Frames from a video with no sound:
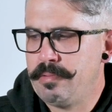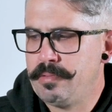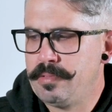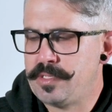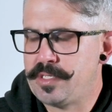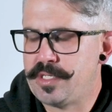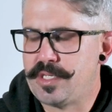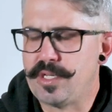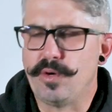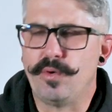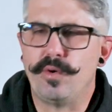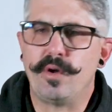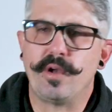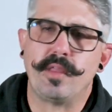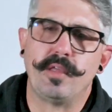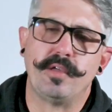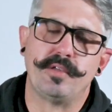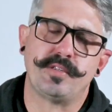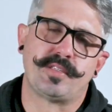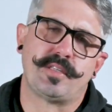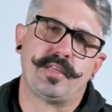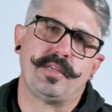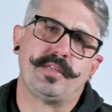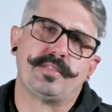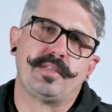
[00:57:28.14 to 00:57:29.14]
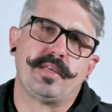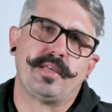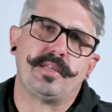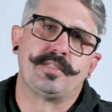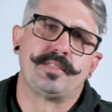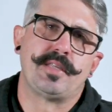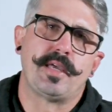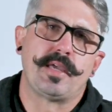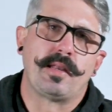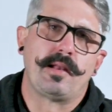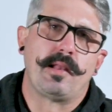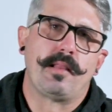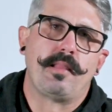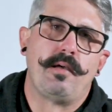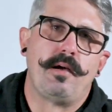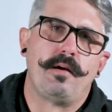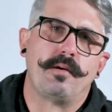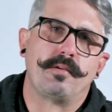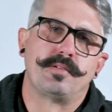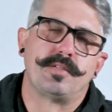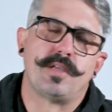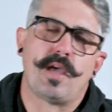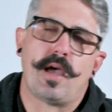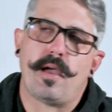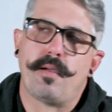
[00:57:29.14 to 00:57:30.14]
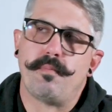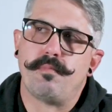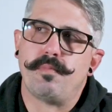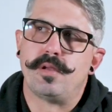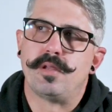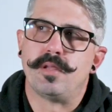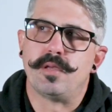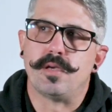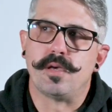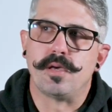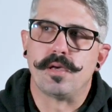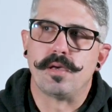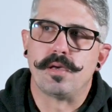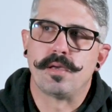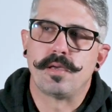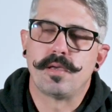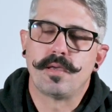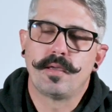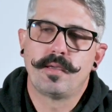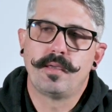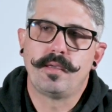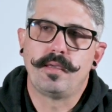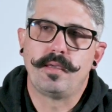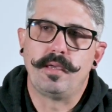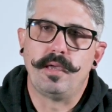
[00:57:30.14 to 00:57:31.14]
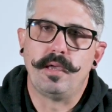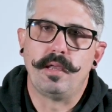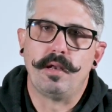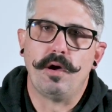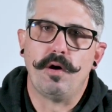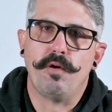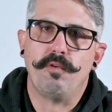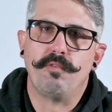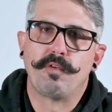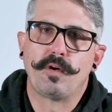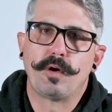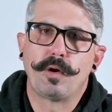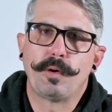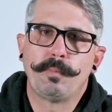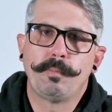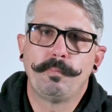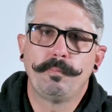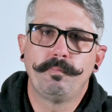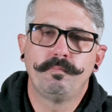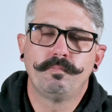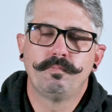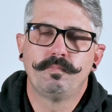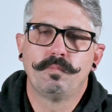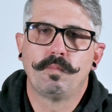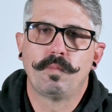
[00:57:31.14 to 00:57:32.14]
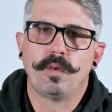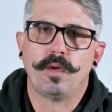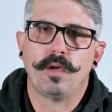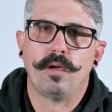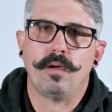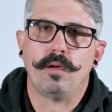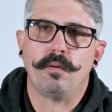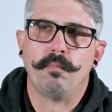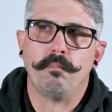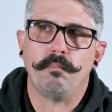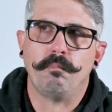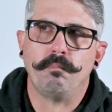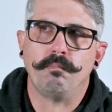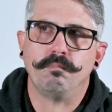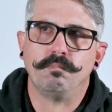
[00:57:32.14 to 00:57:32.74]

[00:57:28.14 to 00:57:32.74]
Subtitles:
still one of those things that has taken a long time to get over. Not